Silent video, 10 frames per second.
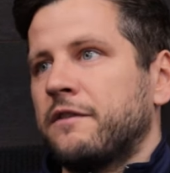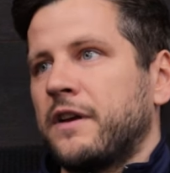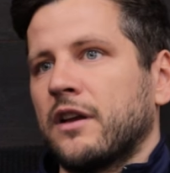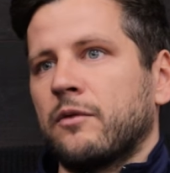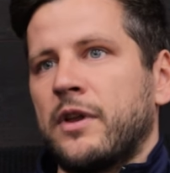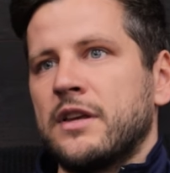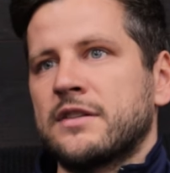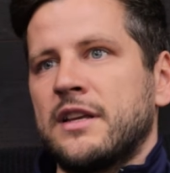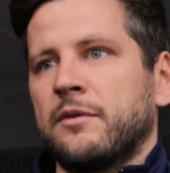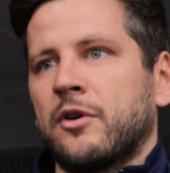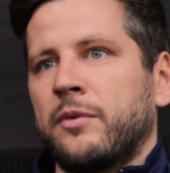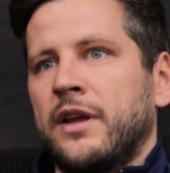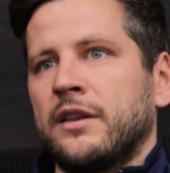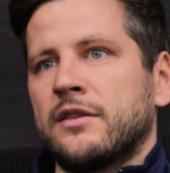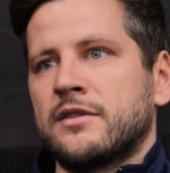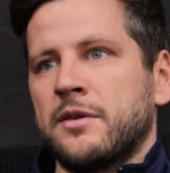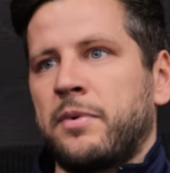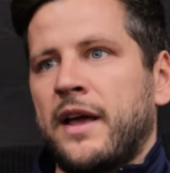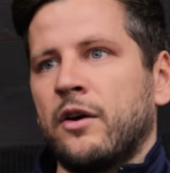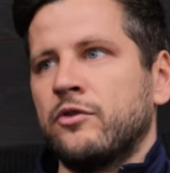You think when you see them coming in to
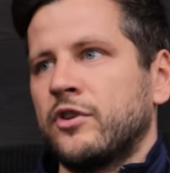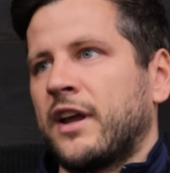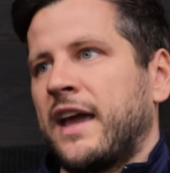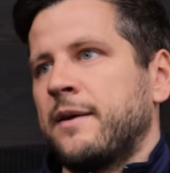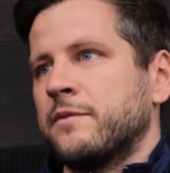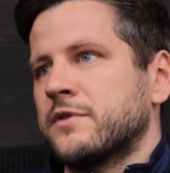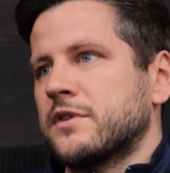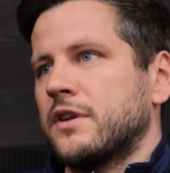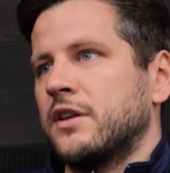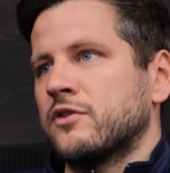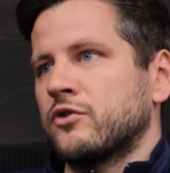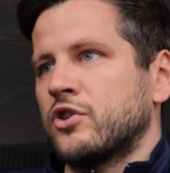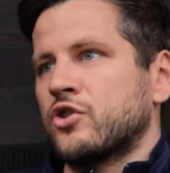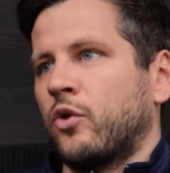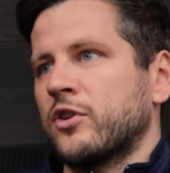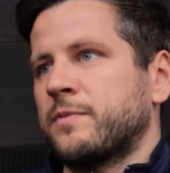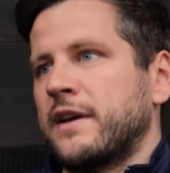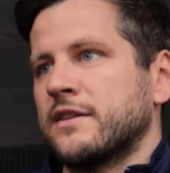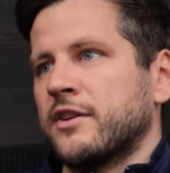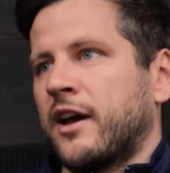play 100 games in such a short
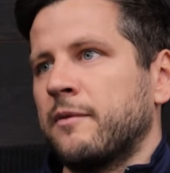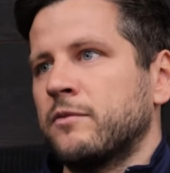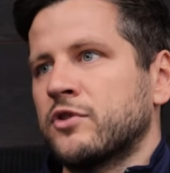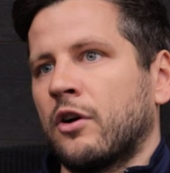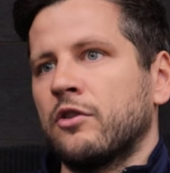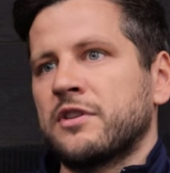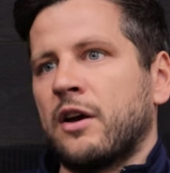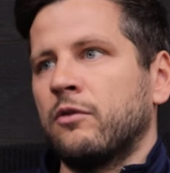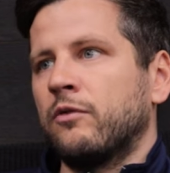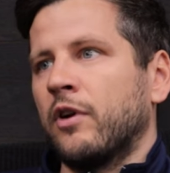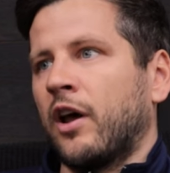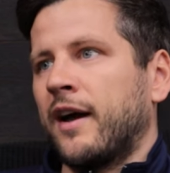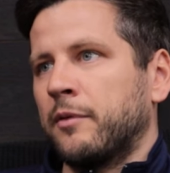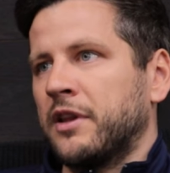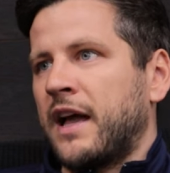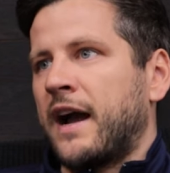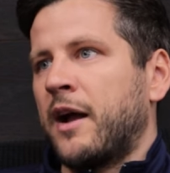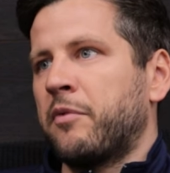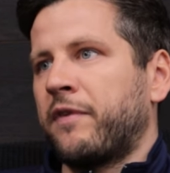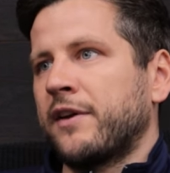space of time, shows how reliable they are,
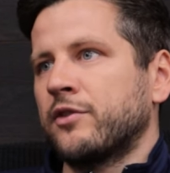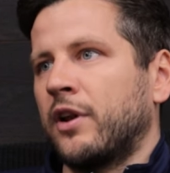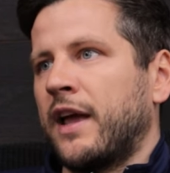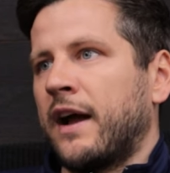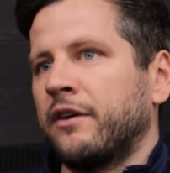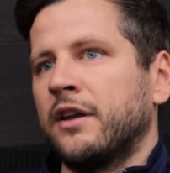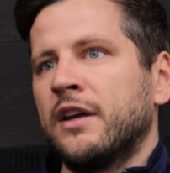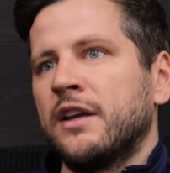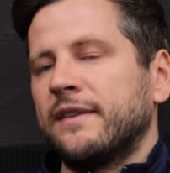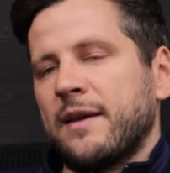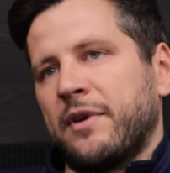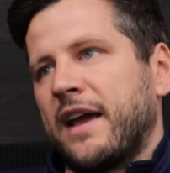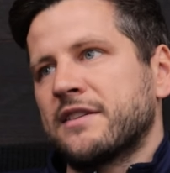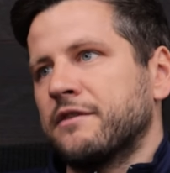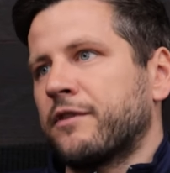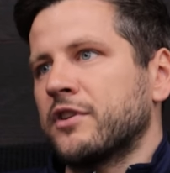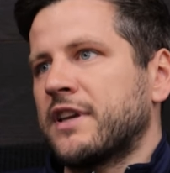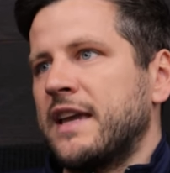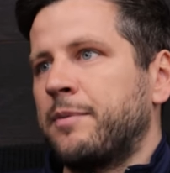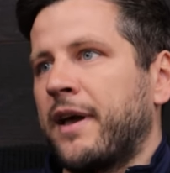how professional they are, and they've been excellent for us.
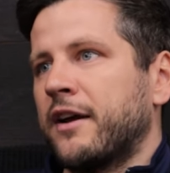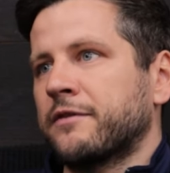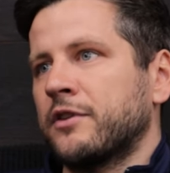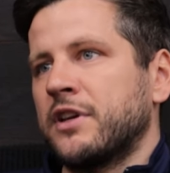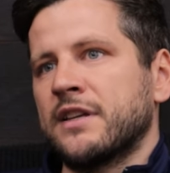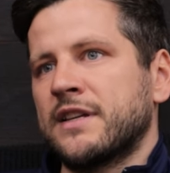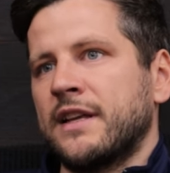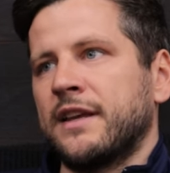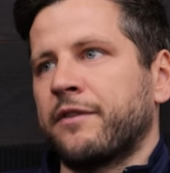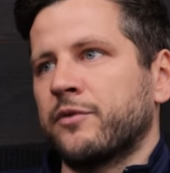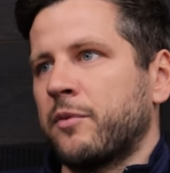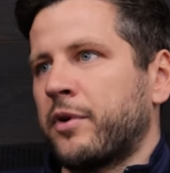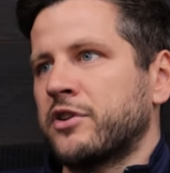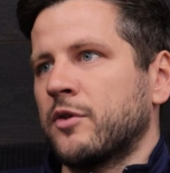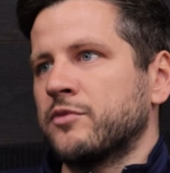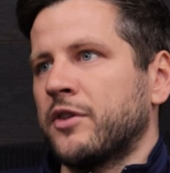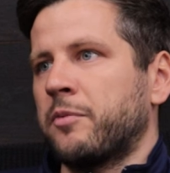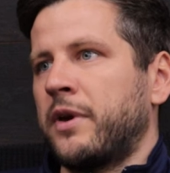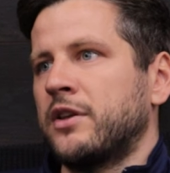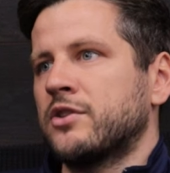Key players for us. You can see the difference when Pritch comes on
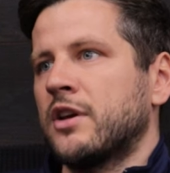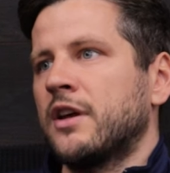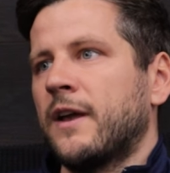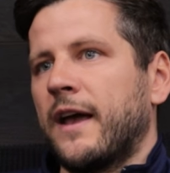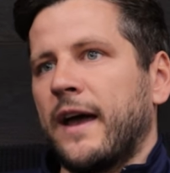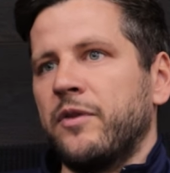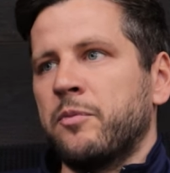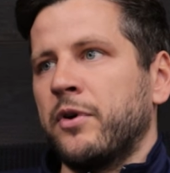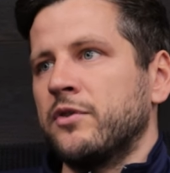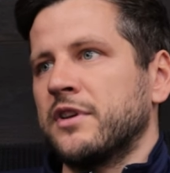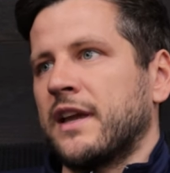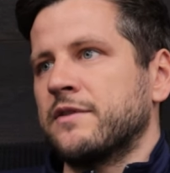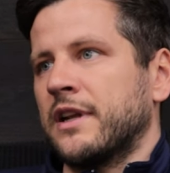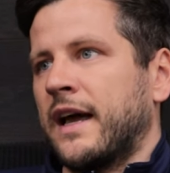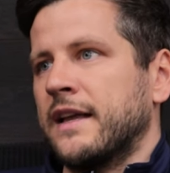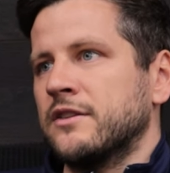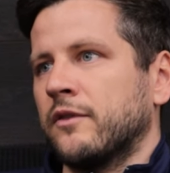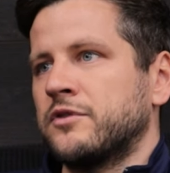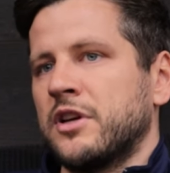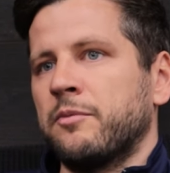the pitch, and the boost it gives the lads, and
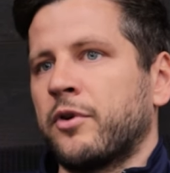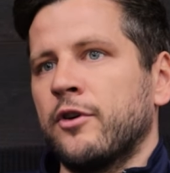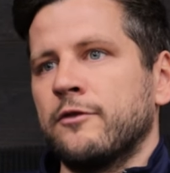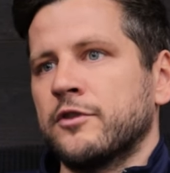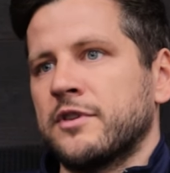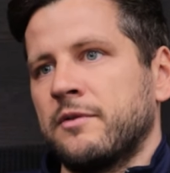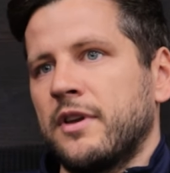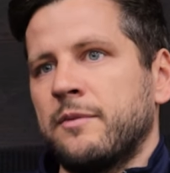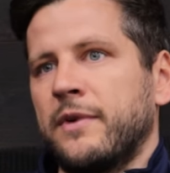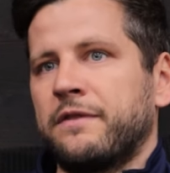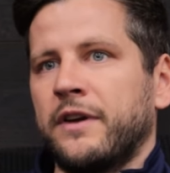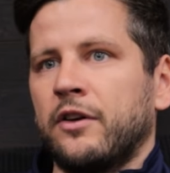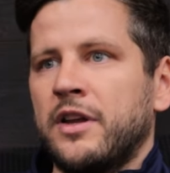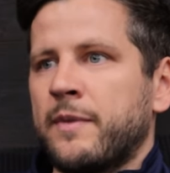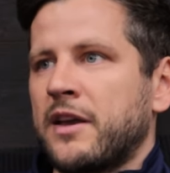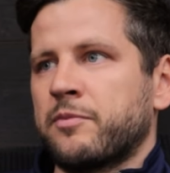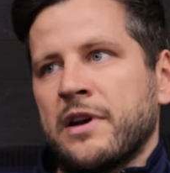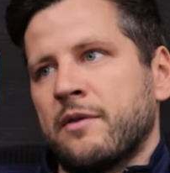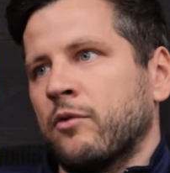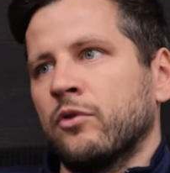obviously it improves us in midfield. He makes
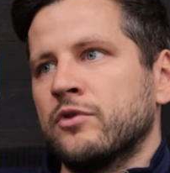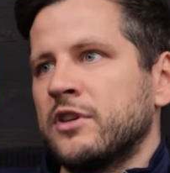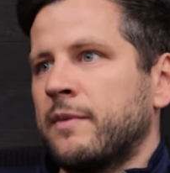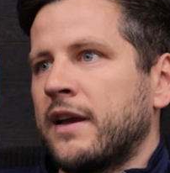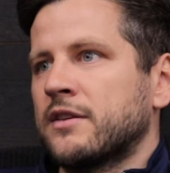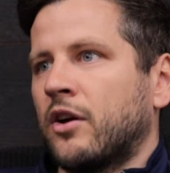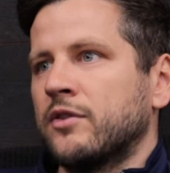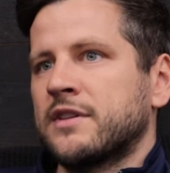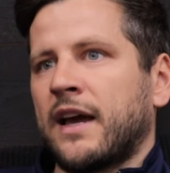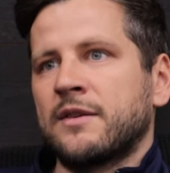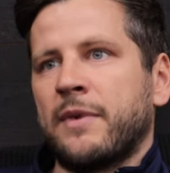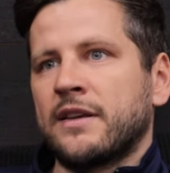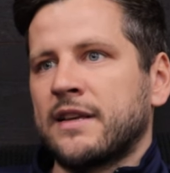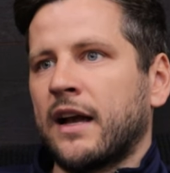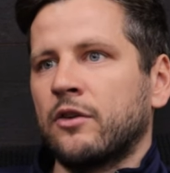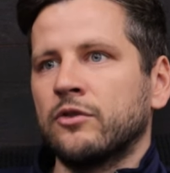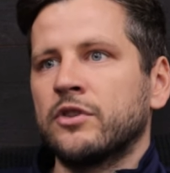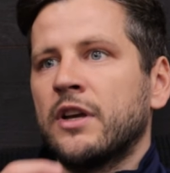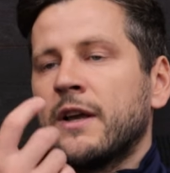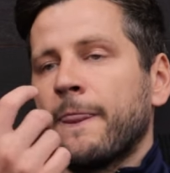brilliant runs, he makes contacts, makes
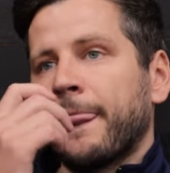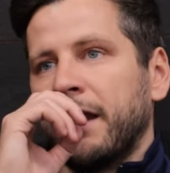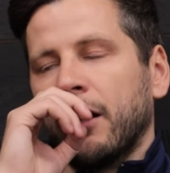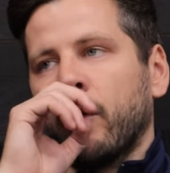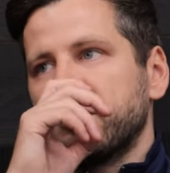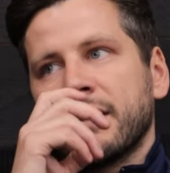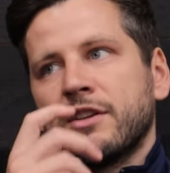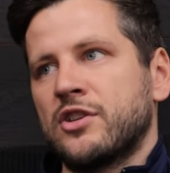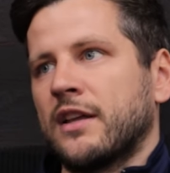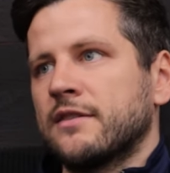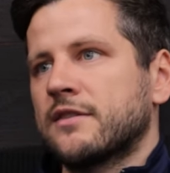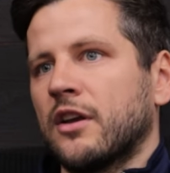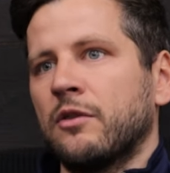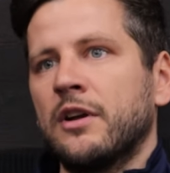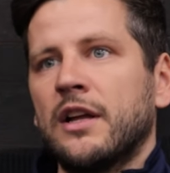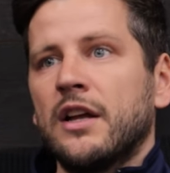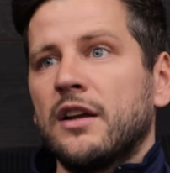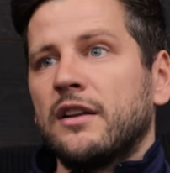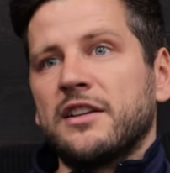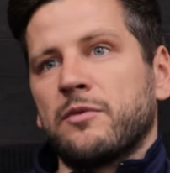tackles, and he always gets a chance. So.
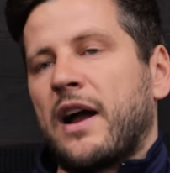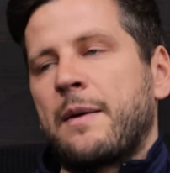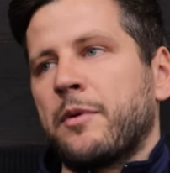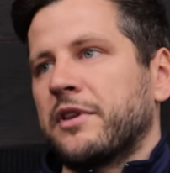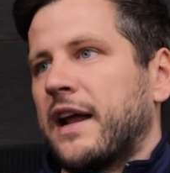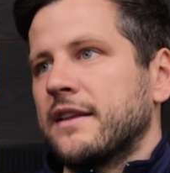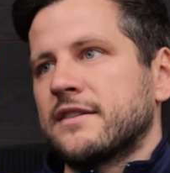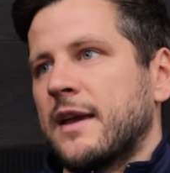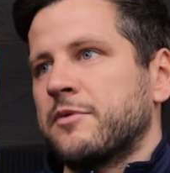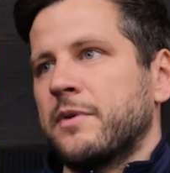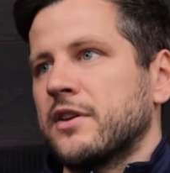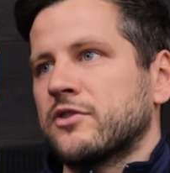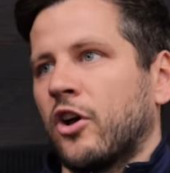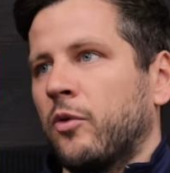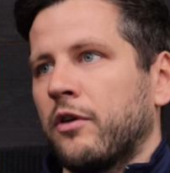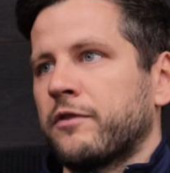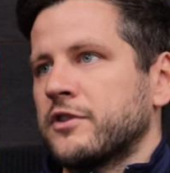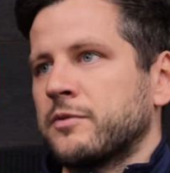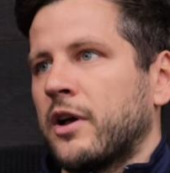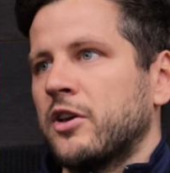Listen, we're happy with the lad. Skip's been a stalwart for us
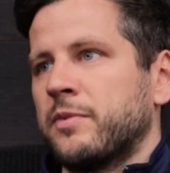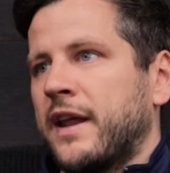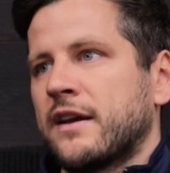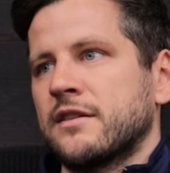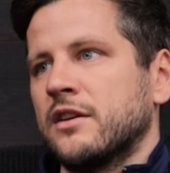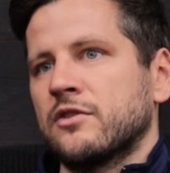as well. He's been excellent.